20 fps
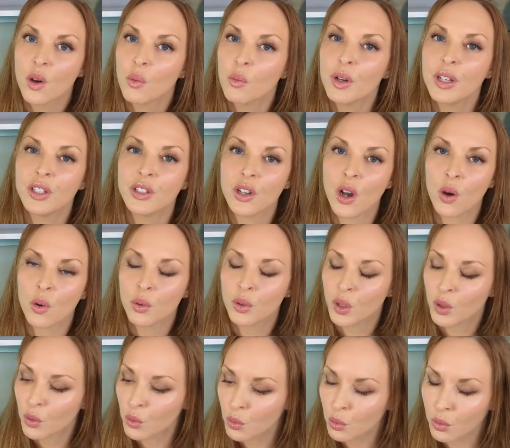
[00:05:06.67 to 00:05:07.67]
We don't
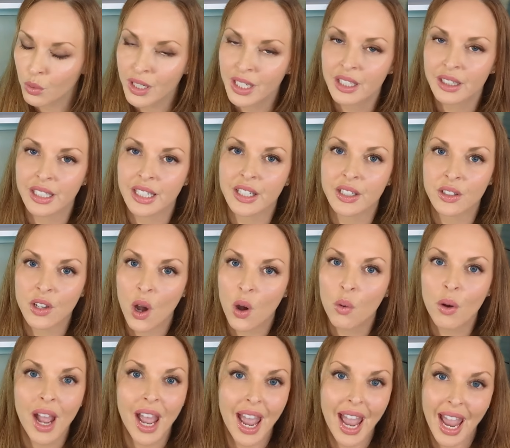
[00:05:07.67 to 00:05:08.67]
really
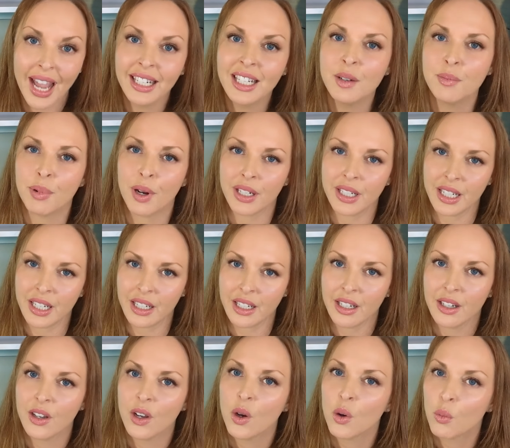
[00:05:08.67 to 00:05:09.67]
know anybody
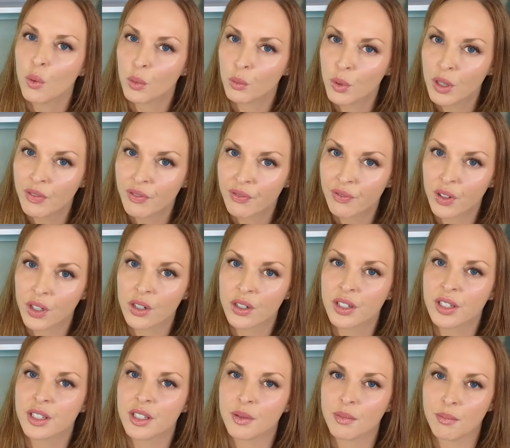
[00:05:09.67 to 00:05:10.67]
when we
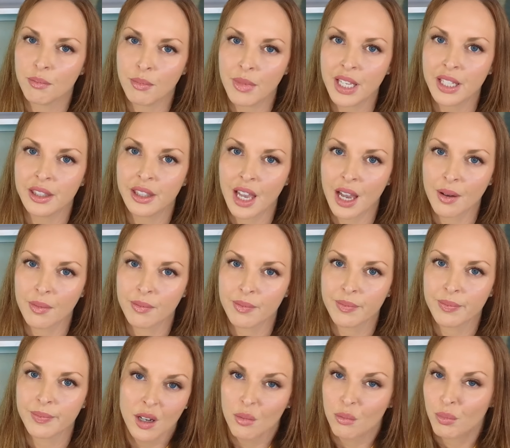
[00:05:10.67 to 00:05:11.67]
first meet
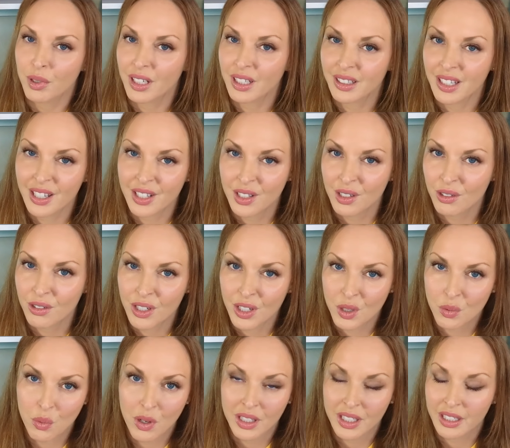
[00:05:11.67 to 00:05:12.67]
them. But unless you're
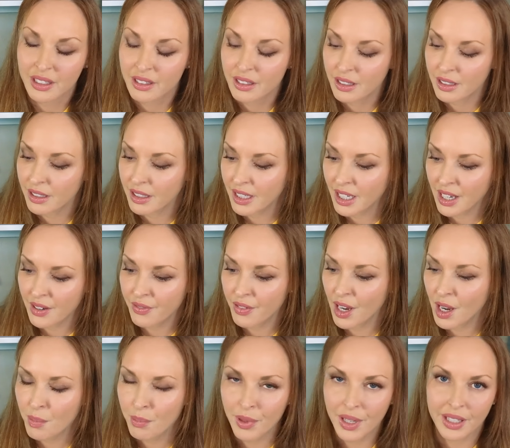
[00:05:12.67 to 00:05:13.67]
just willing to give
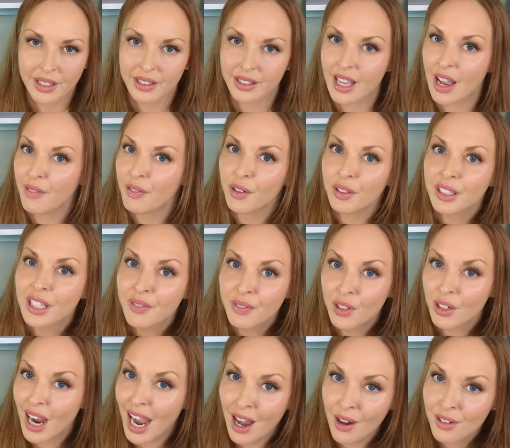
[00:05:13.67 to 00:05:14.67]
up and never leave
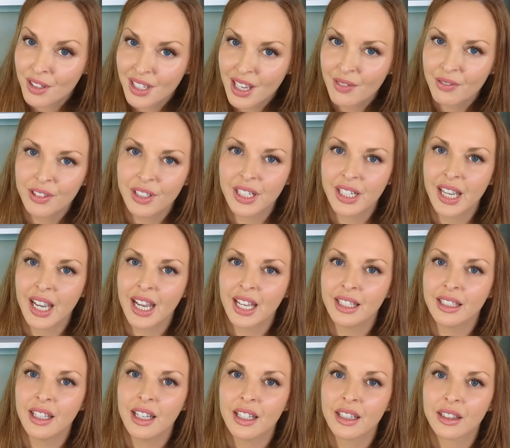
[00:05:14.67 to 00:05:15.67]
your house ever
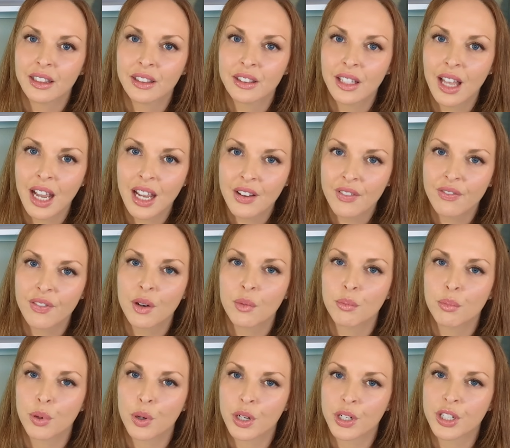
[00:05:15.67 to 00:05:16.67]
again, life
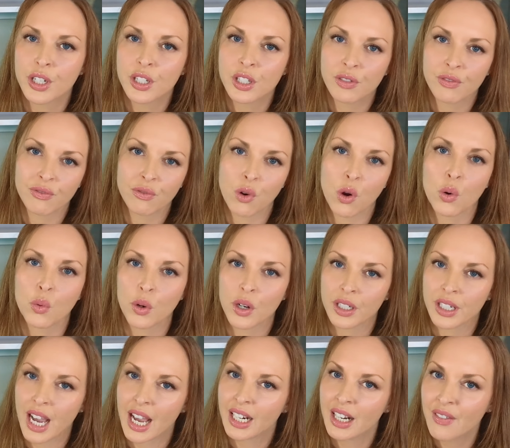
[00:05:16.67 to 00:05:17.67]
pushes
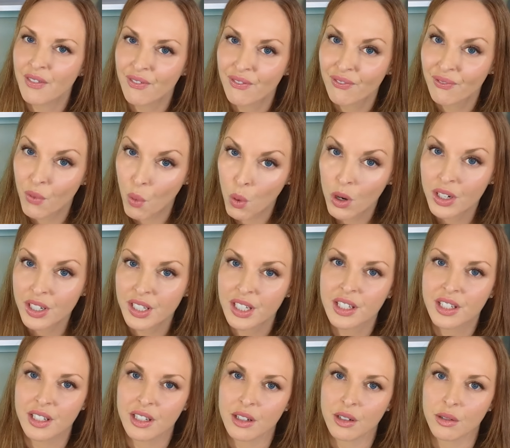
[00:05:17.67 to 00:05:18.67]
forward and it
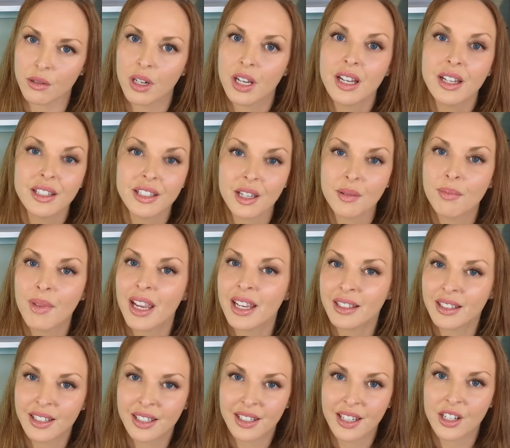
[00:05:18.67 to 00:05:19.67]
forces you to
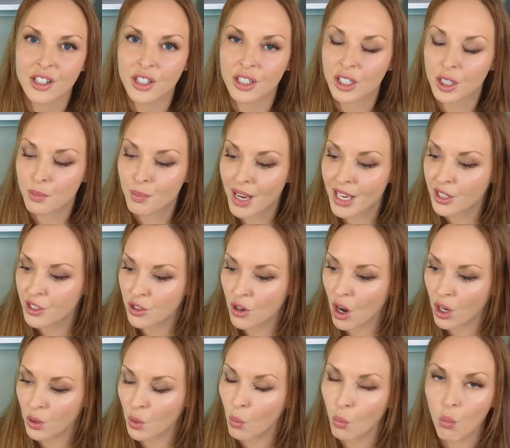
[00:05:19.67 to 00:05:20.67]
make decisions based
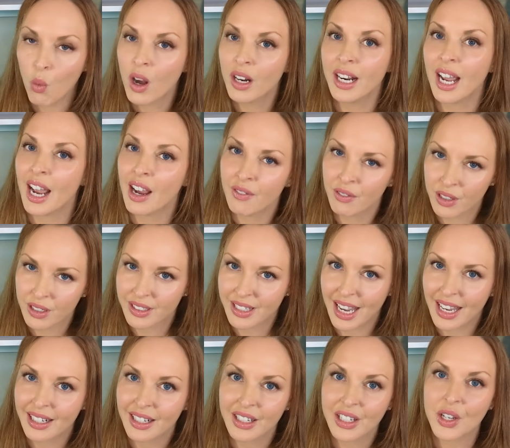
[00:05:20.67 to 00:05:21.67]
on whatever
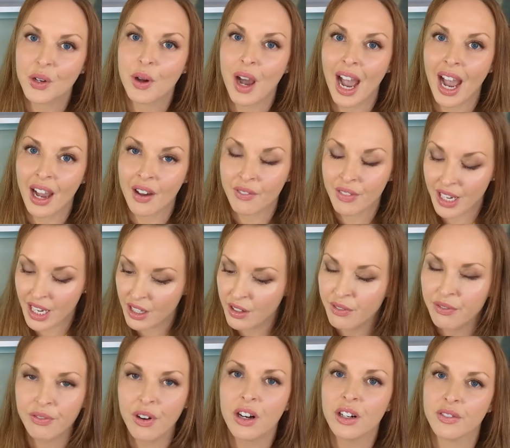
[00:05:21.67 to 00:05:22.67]
data you have
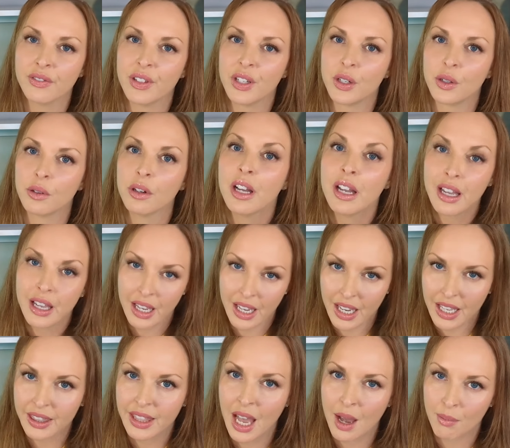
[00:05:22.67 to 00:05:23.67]
in front of you
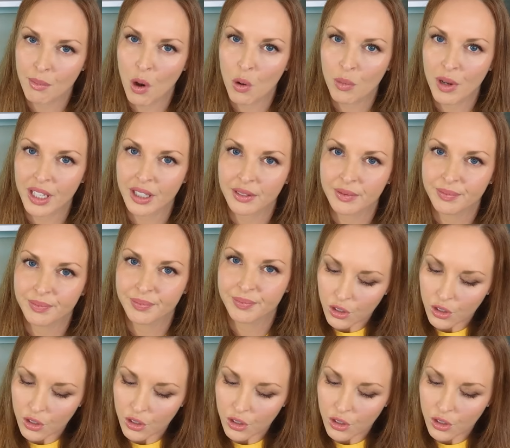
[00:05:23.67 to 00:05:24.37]
in that moment.